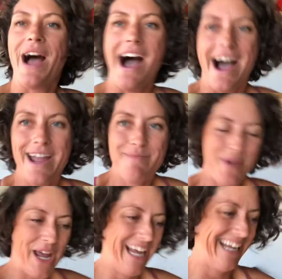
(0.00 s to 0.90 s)
I'm
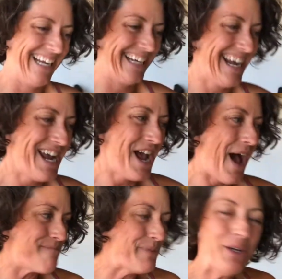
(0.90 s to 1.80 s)

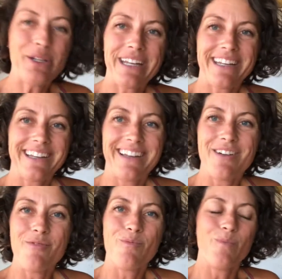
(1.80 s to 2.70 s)
building
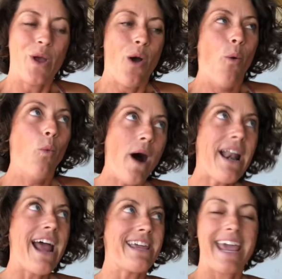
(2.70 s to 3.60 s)
what
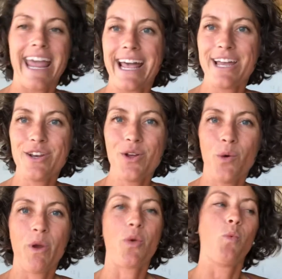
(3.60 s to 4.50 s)
I can
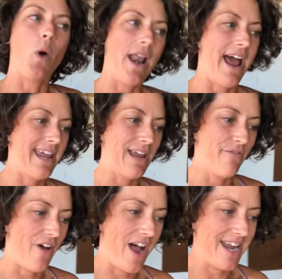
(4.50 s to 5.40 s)
with what I can
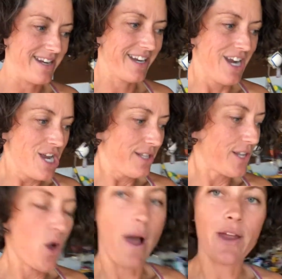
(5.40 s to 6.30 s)
find.
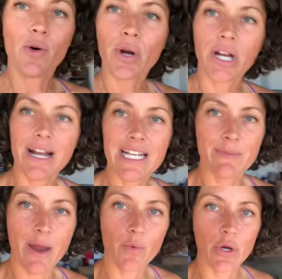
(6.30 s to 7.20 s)
So I organize
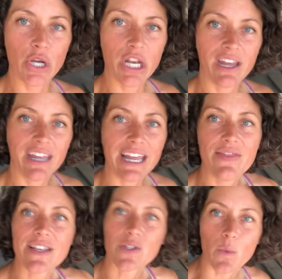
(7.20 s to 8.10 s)
my wood in
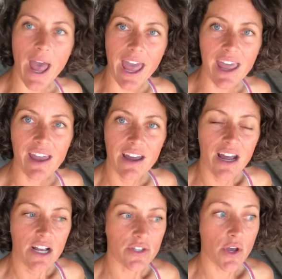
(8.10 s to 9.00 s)
this way
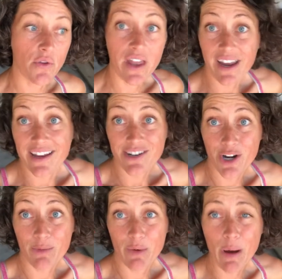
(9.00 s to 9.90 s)
so that I can
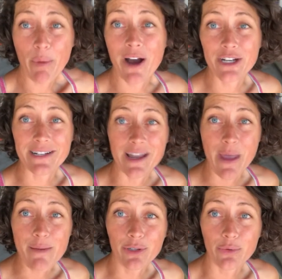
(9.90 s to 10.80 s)
determine what projects I'm
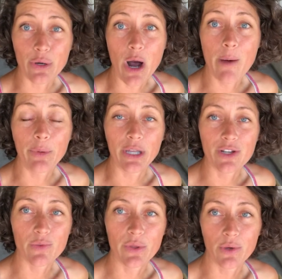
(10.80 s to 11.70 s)
able to
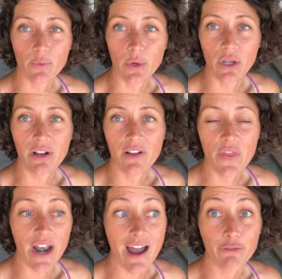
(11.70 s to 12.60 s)
accomplish with the wood
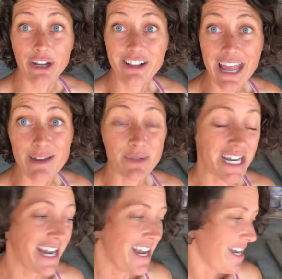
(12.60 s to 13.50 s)
that I've reclaimed.
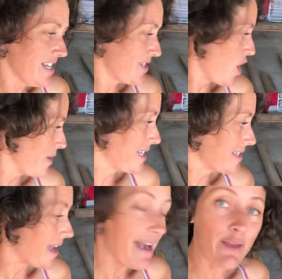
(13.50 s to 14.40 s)
So it's
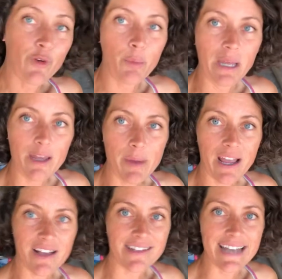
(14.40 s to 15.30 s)
exciting for me
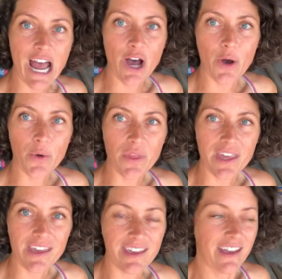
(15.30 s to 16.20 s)
because now
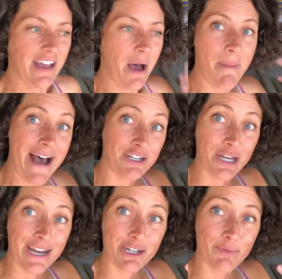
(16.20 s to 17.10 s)
the
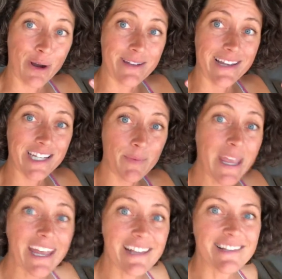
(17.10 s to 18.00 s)
imagination process
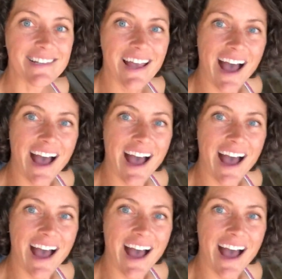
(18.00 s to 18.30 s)
begins.